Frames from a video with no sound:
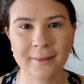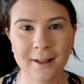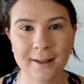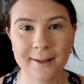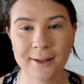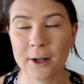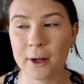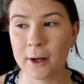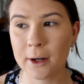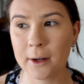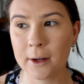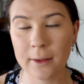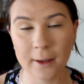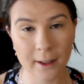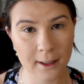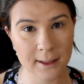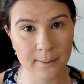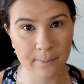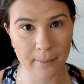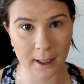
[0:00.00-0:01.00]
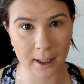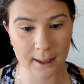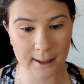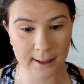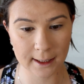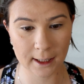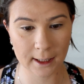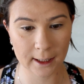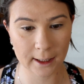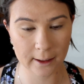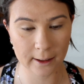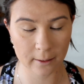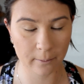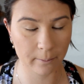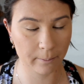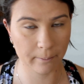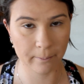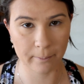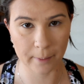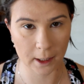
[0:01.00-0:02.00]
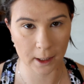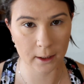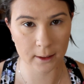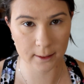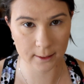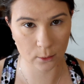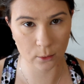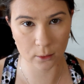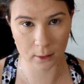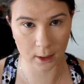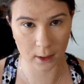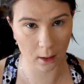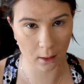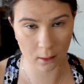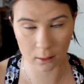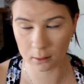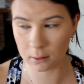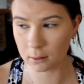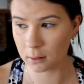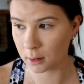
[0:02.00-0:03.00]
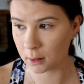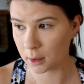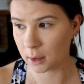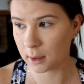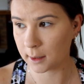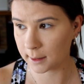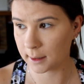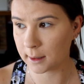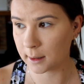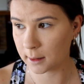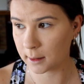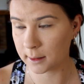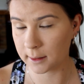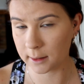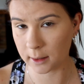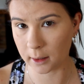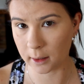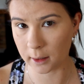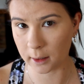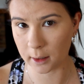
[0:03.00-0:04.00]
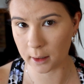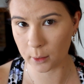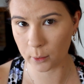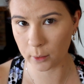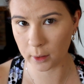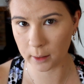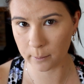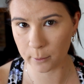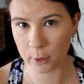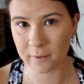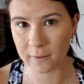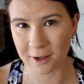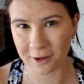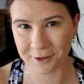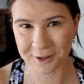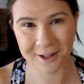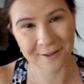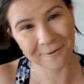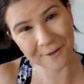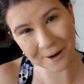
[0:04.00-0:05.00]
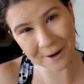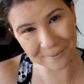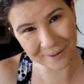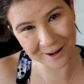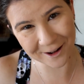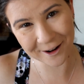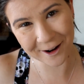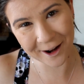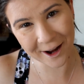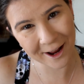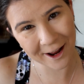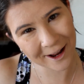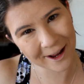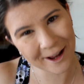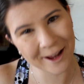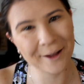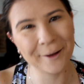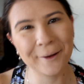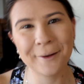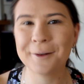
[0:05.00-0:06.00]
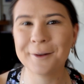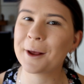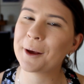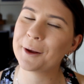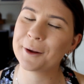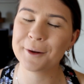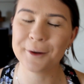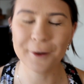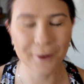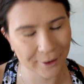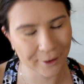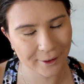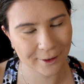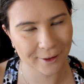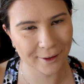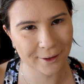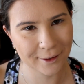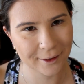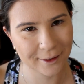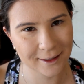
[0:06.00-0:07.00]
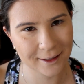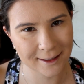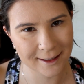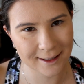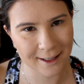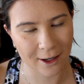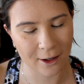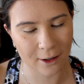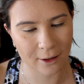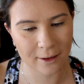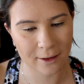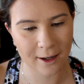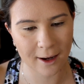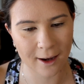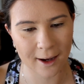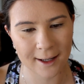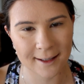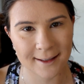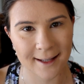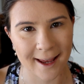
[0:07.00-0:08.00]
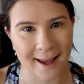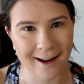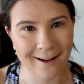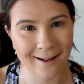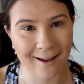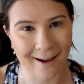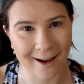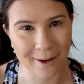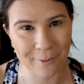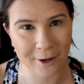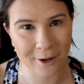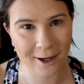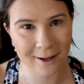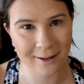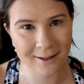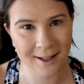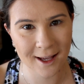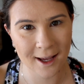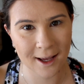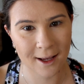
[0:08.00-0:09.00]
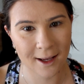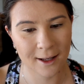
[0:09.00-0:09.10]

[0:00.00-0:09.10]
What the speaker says: So that's basically the base all done. So we're going to move on to the fun part and start on the eyes and eyebrows.